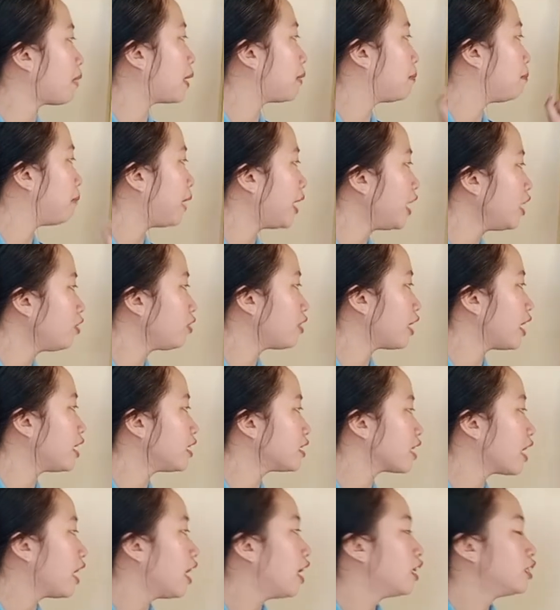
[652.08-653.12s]
and mayonnaise
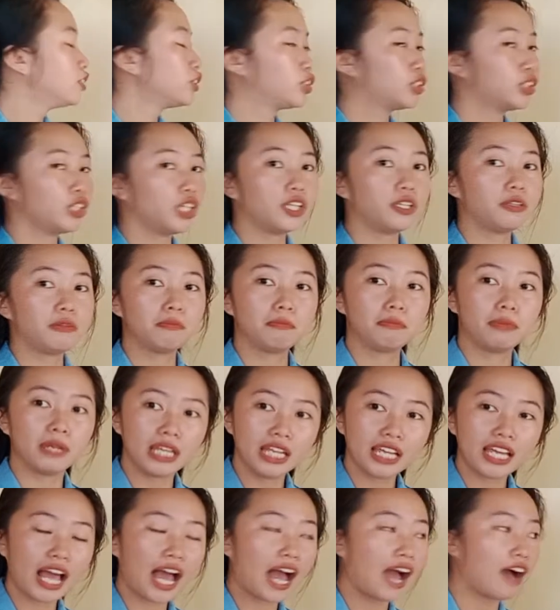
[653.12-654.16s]
should
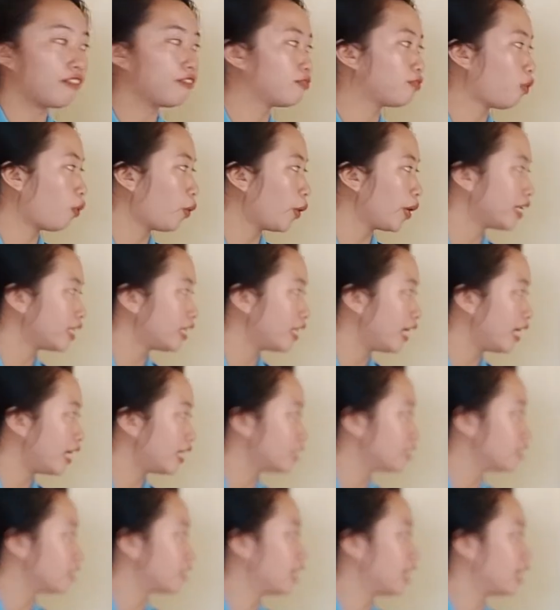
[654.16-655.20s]
be
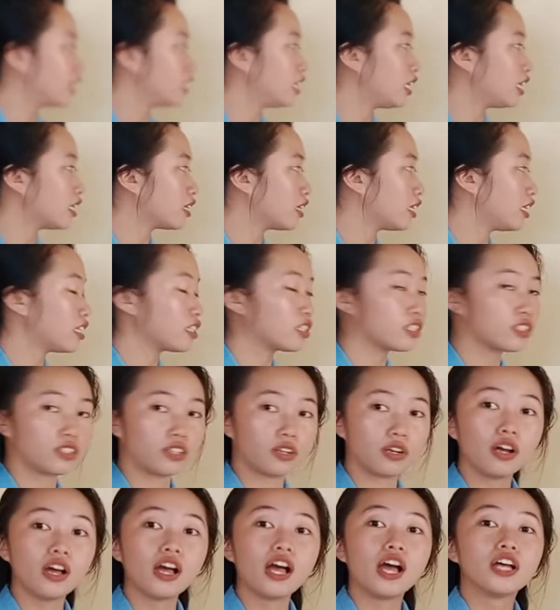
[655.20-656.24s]
avoided, and it is
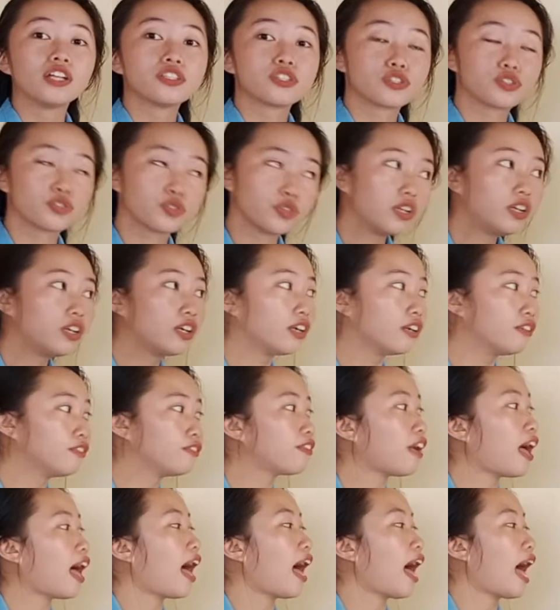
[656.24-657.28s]
served
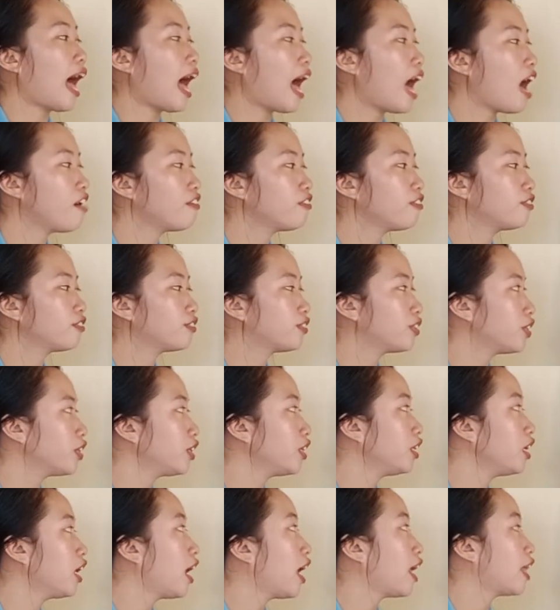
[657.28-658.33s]

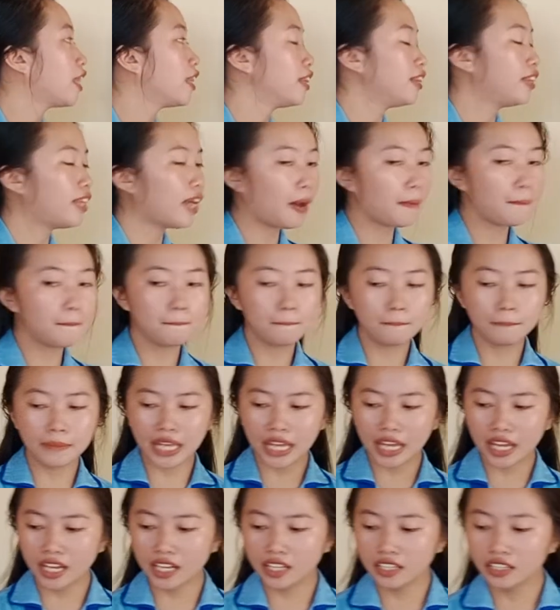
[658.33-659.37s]
after the
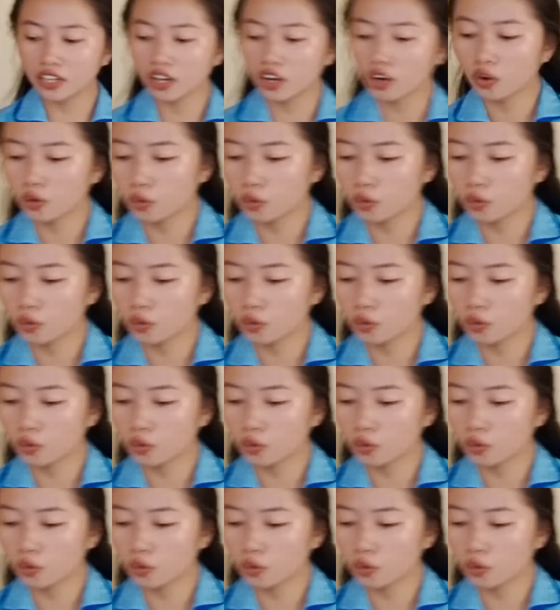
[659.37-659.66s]
main